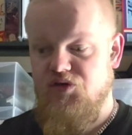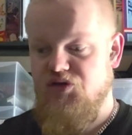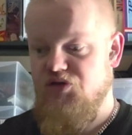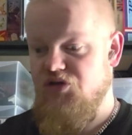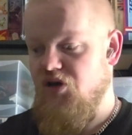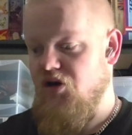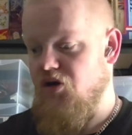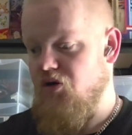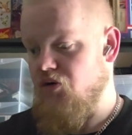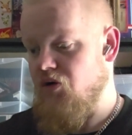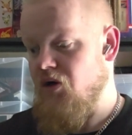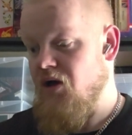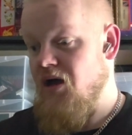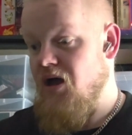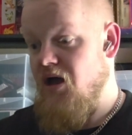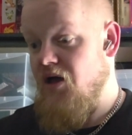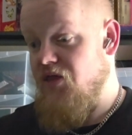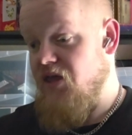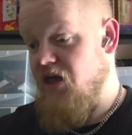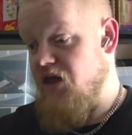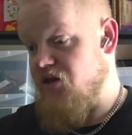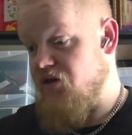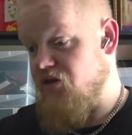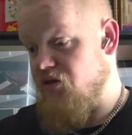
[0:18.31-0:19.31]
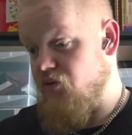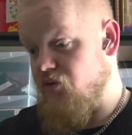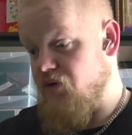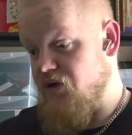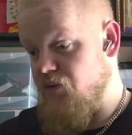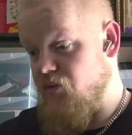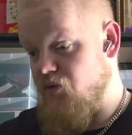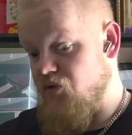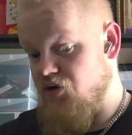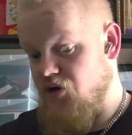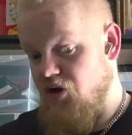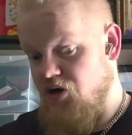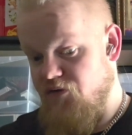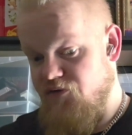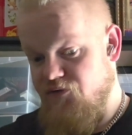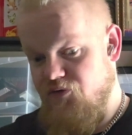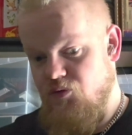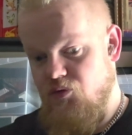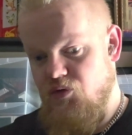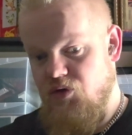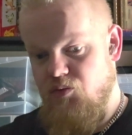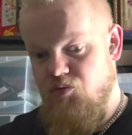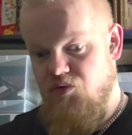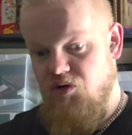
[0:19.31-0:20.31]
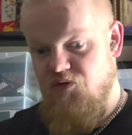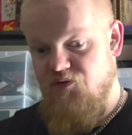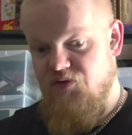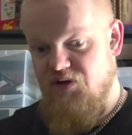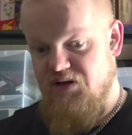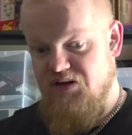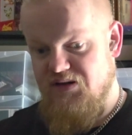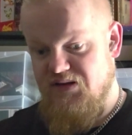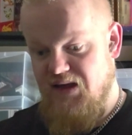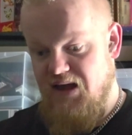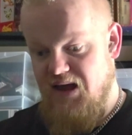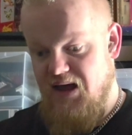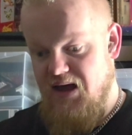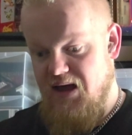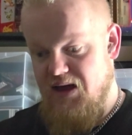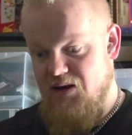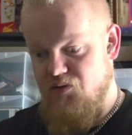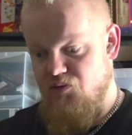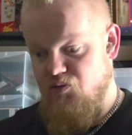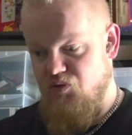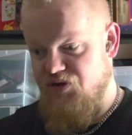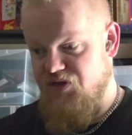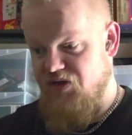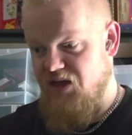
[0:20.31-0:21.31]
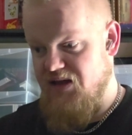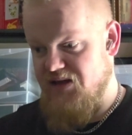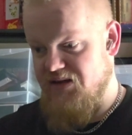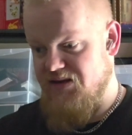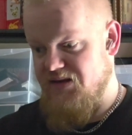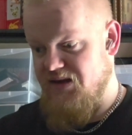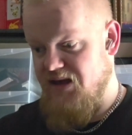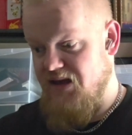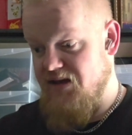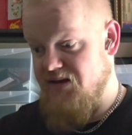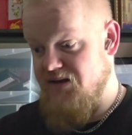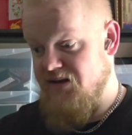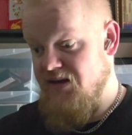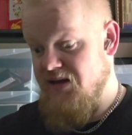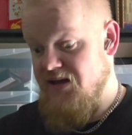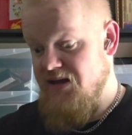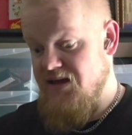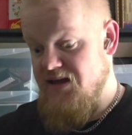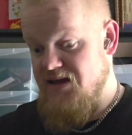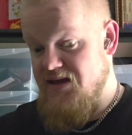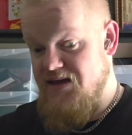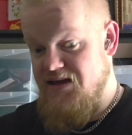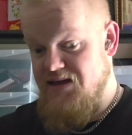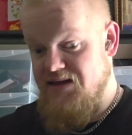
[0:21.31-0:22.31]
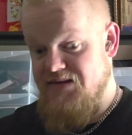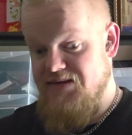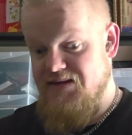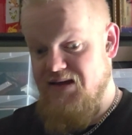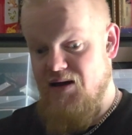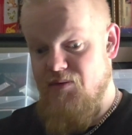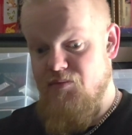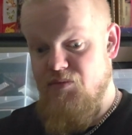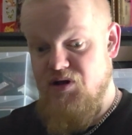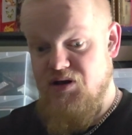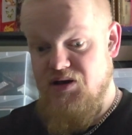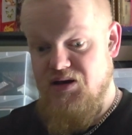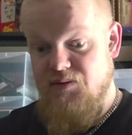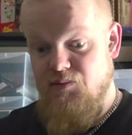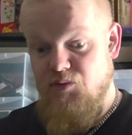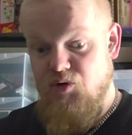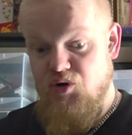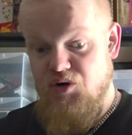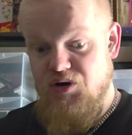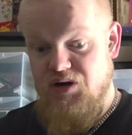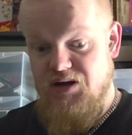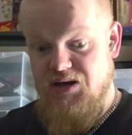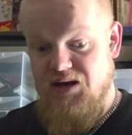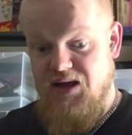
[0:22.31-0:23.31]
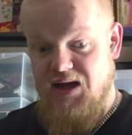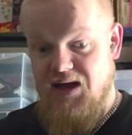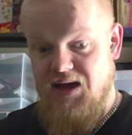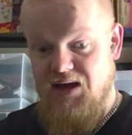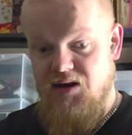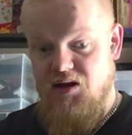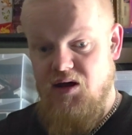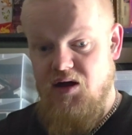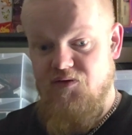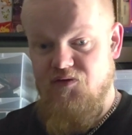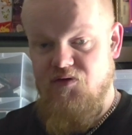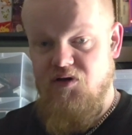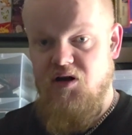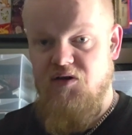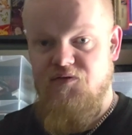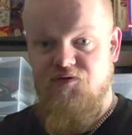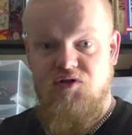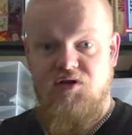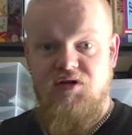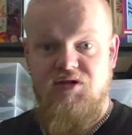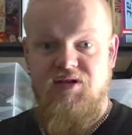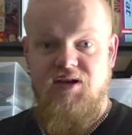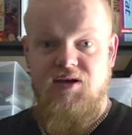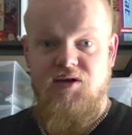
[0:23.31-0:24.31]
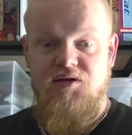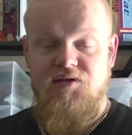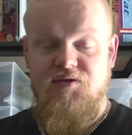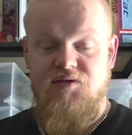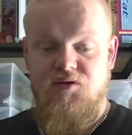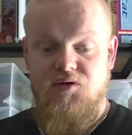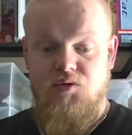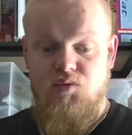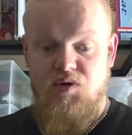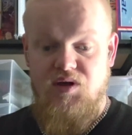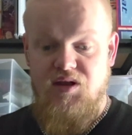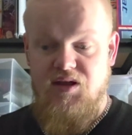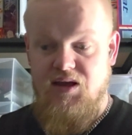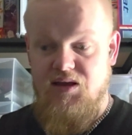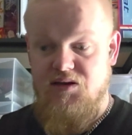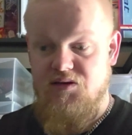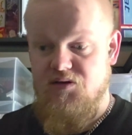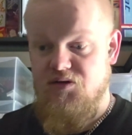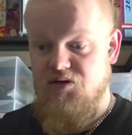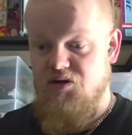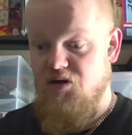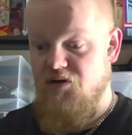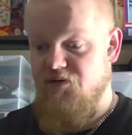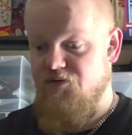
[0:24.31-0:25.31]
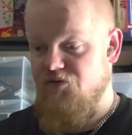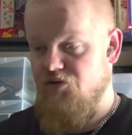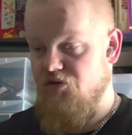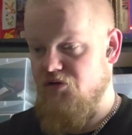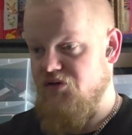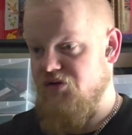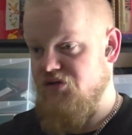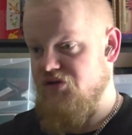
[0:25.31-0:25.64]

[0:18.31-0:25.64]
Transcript: So at the end of the week we'll go through all the profits, and with that said, it is now Monday morning and I've got a few sales from the weekend to go through.